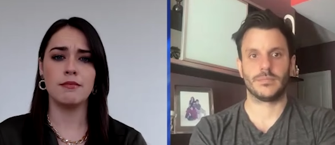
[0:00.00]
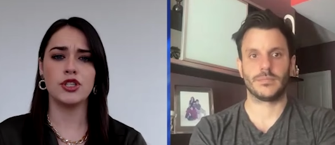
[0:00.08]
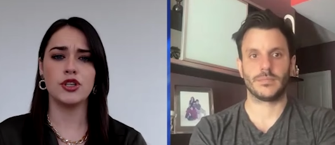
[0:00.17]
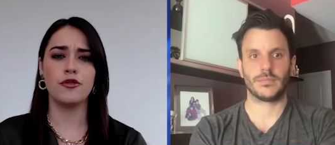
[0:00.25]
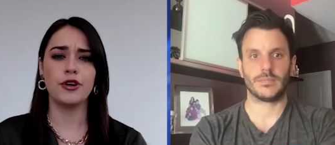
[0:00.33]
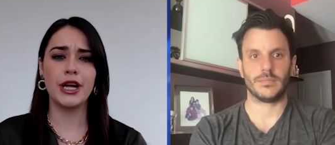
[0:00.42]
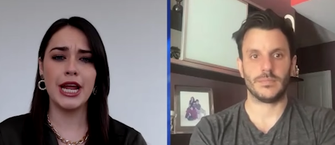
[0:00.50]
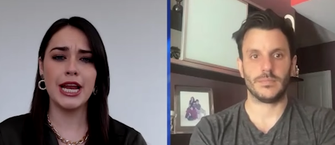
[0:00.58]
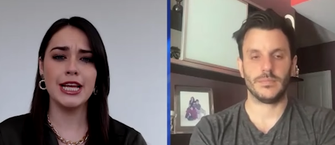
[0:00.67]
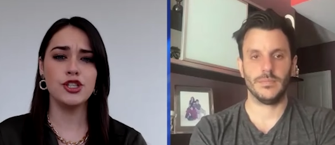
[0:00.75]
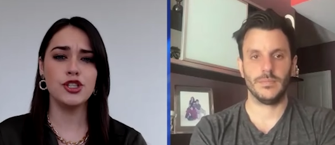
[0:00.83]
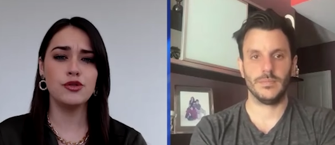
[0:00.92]
Speaker 1: Um, so,
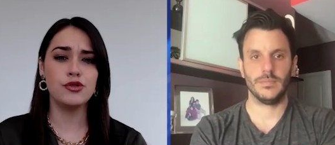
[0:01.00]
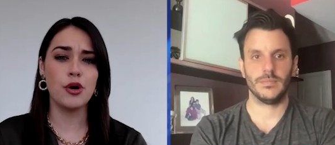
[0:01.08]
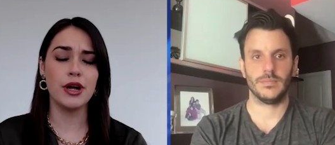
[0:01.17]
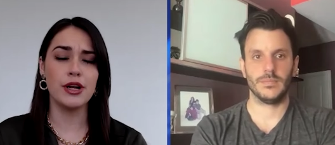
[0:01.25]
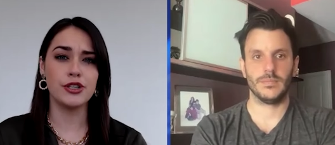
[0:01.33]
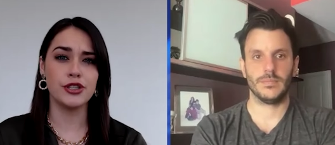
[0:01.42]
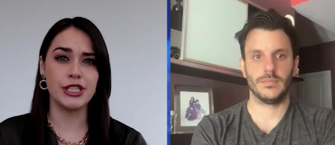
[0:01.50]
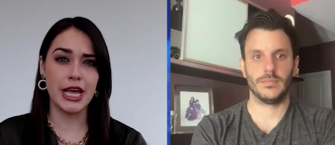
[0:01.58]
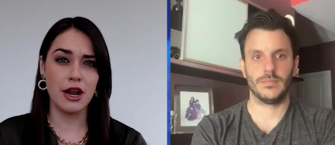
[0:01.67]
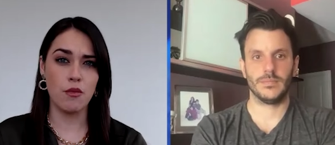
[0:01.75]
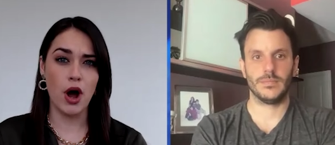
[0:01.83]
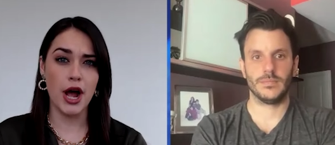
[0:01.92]
for Canadians who don't
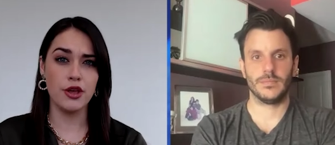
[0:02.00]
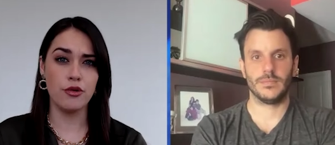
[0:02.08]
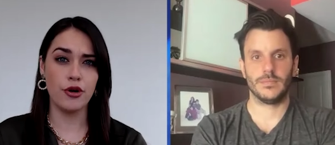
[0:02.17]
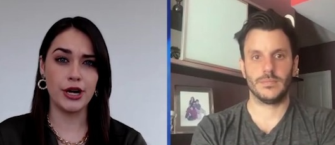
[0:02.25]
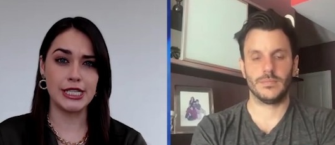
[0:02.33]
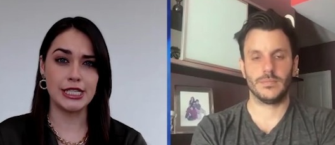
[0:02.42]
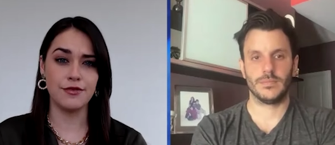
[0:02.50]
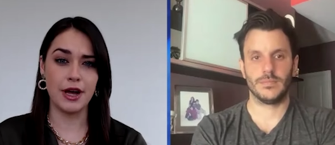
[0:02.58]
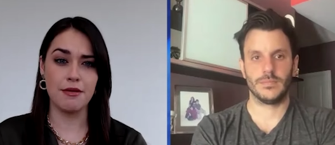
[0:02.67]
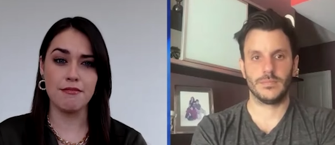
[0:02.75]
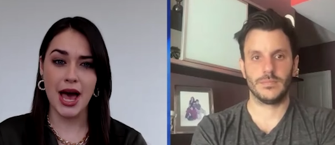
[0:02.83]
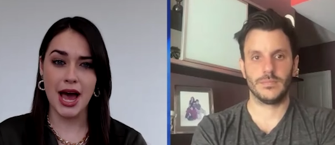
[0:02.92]
understand why
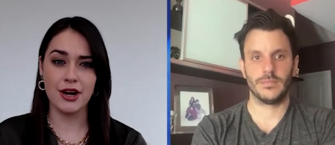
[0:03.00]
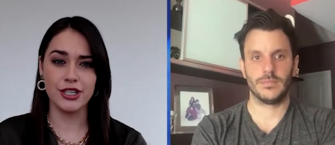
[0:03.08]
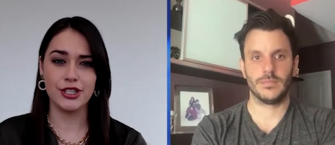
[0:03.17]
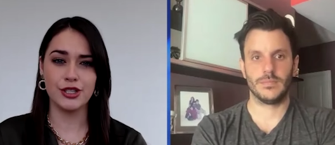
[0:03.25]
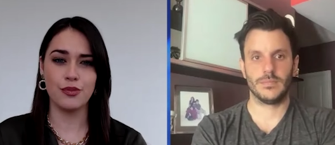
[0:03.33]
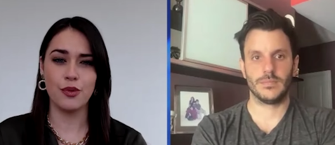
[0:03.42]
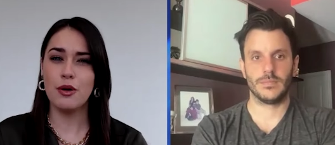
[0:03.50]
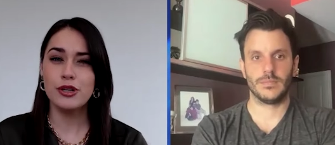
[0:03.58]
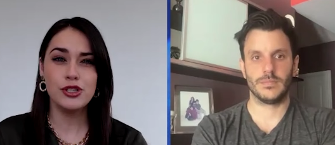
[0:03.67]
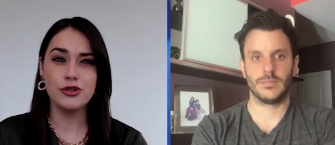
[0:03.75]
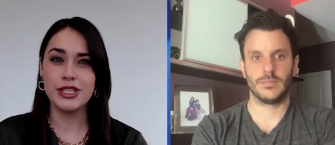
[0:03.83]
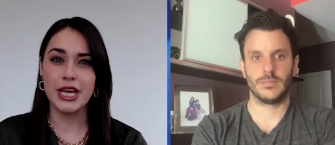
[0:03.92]
Ukraine's fight matters,
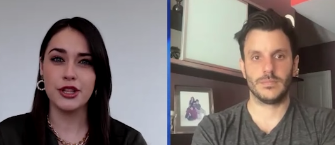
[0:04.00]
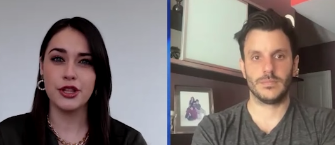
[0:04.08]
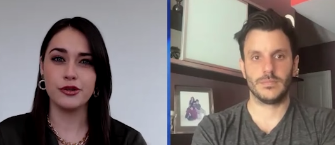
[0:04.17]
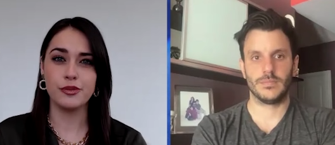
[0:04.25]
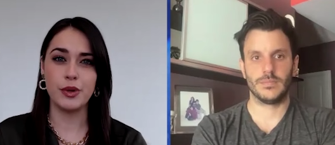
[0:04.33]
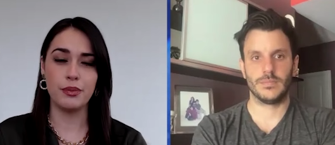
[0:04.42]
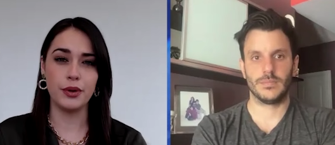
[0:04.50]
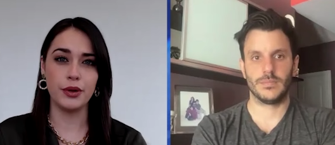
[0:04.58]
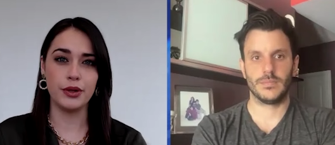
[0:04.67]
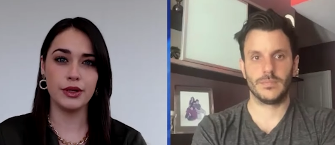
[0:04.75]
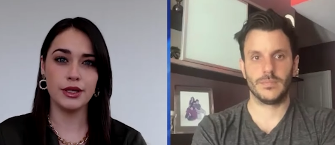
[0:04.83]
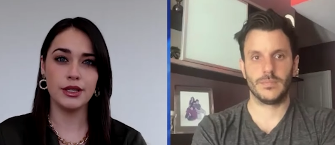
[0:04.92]
what would you say to those
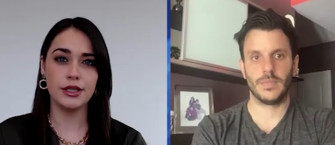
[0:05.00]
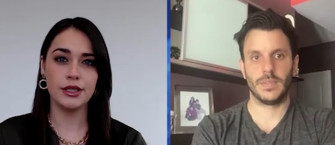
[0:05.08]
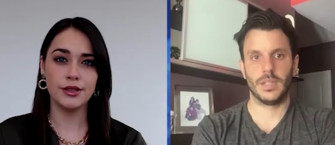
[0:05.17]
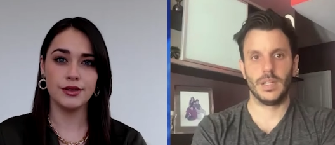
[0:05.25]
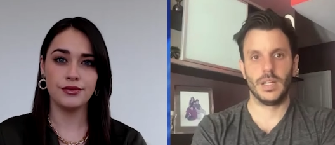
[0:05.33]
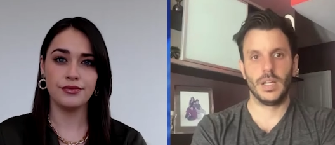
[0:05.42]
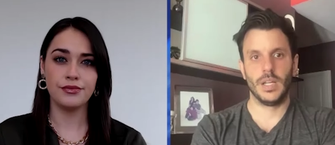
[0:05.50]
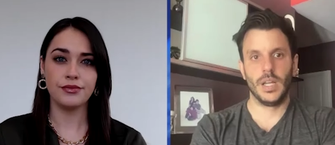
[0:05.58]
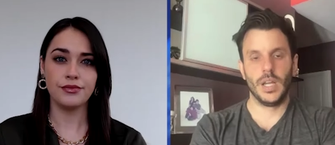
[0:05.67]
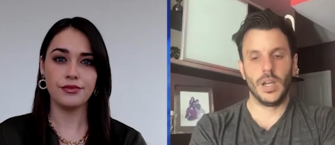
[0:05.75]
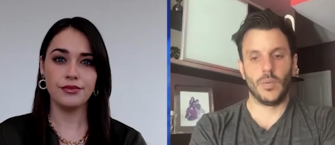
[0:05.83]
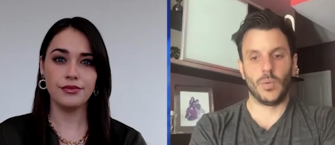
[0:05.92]
people?
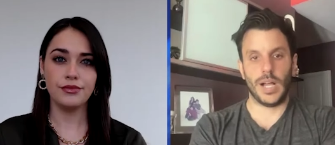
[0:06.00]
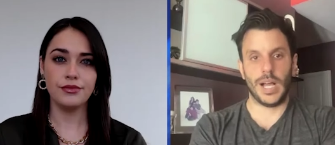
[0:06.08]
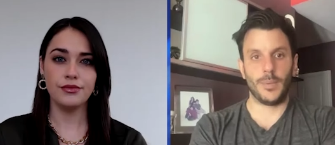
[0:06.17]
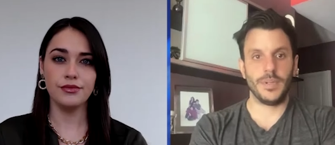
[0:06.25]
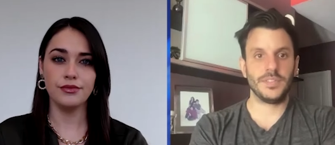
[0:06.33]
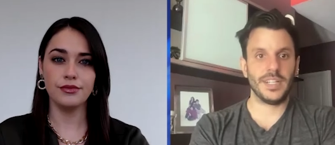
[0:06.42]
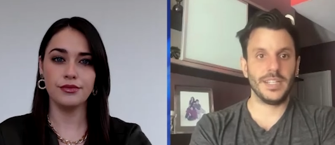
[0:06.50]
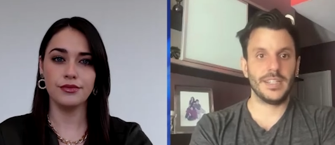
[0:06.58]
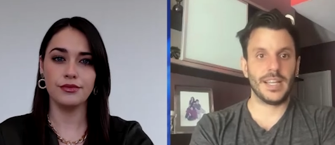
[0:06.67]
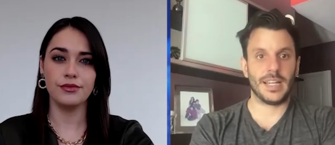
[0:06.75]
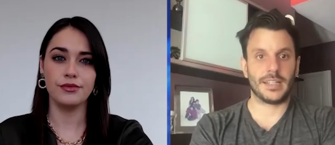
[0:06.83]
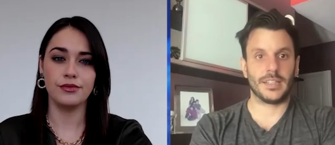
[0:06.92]
Speaker 2: Well, I would say
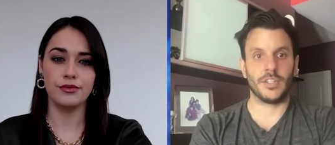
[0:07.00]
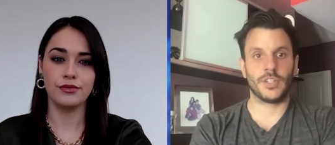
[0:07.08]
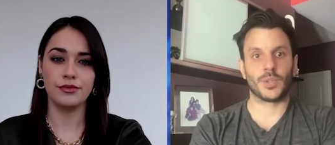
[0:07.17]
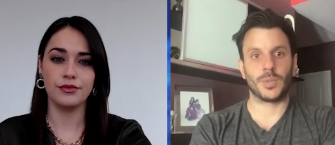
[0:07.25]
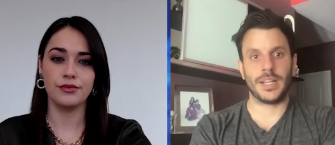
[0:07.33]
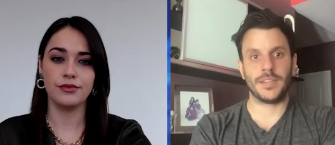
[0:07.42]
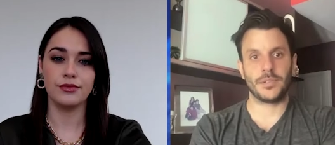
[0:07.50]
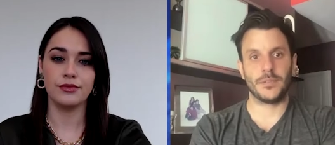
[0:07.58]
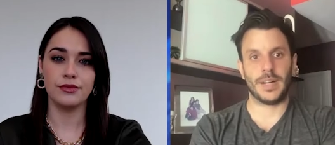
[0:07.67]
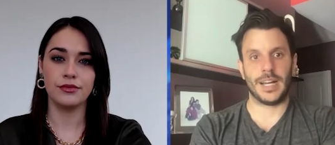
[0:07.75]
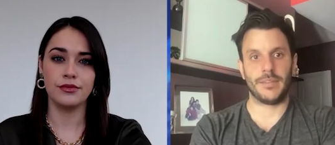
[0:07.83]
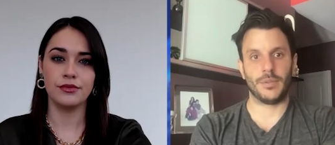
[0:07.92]
that Ukraine's
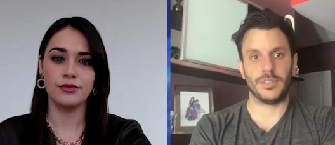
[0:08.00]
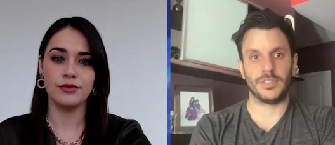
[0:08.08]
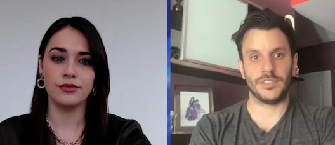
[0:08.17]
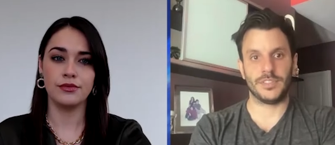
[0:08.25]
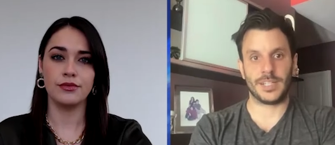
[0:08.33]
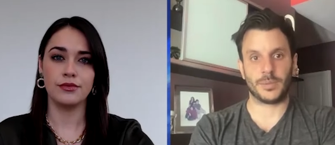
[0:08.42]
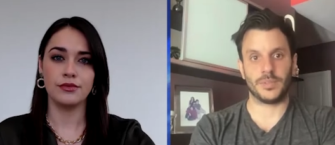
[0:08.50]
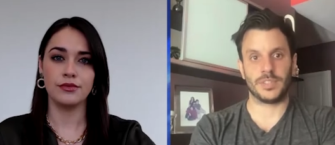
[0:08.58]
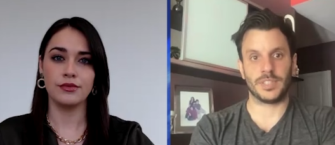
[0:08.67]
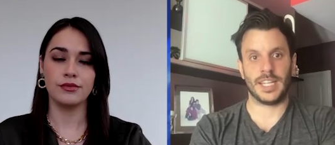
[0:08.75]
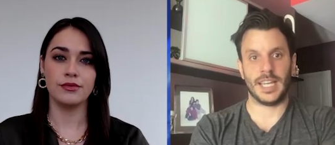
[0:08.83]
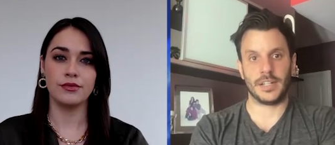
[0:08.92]
survival is integral
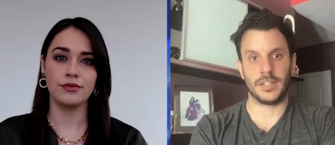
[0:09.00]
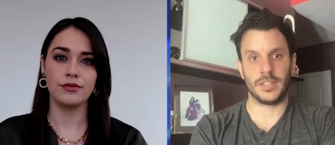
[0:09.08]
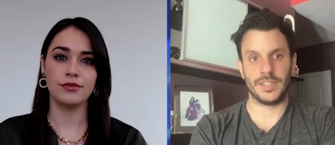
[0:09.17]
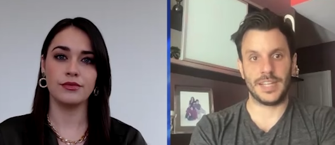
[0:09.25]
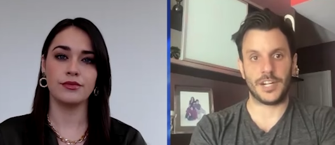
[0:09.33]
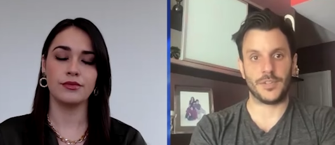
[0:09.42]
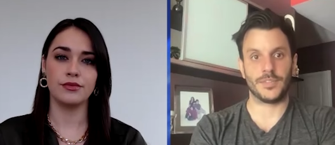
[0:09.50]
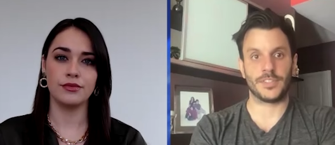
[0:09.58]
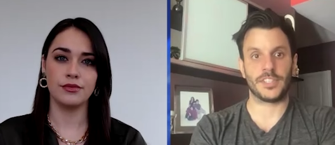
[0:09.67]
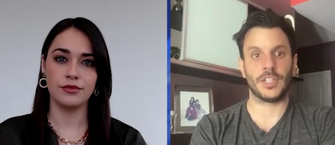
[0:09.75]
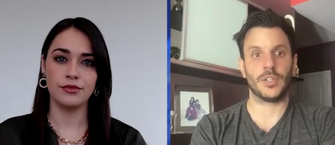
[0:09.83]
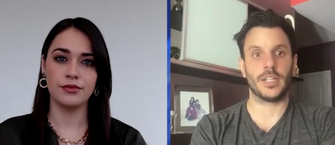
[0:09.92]
to Canada's national
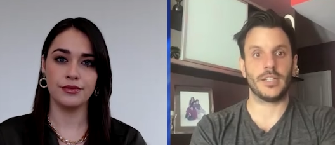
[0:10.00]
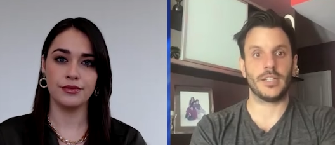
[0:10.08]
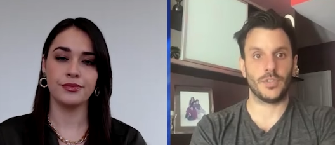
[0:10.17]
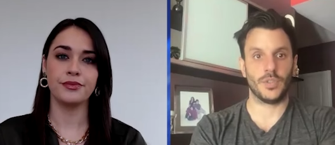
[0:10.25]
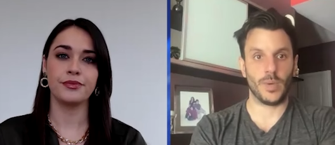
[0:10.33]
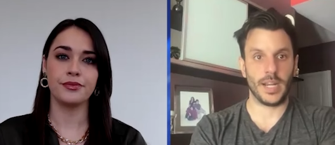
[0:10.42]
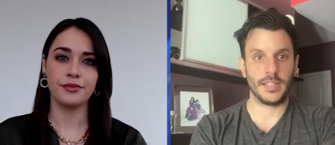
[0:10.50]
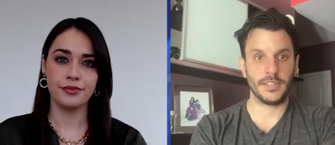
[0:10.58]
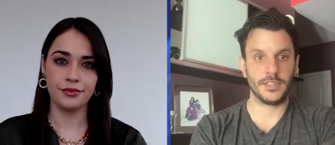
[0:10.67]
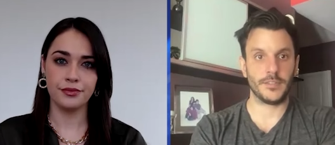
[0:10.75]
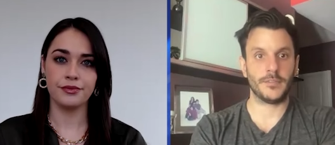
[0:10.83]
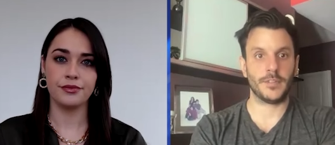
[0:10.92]
security in two
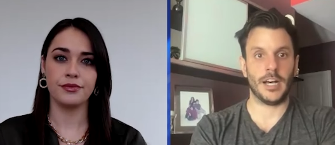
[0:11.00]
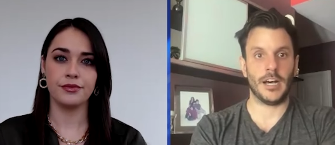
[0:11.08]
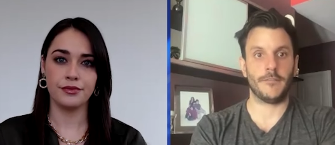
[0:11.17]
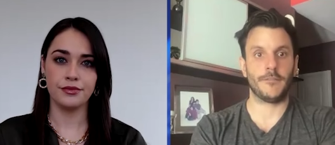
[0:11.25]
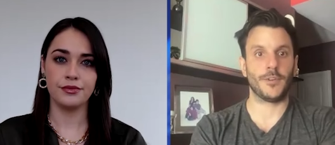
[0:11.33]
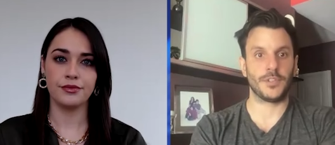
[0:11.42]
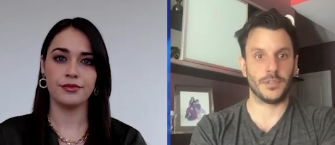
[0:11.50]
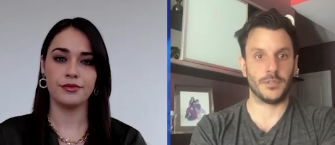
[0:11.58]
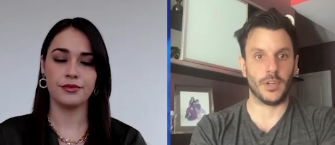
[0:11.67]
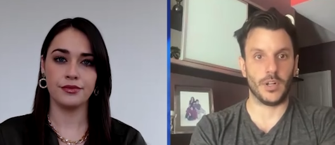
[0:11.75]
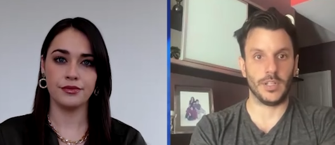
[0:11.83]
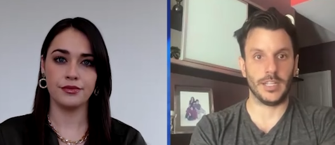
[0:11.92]
ways. Uh, first of all,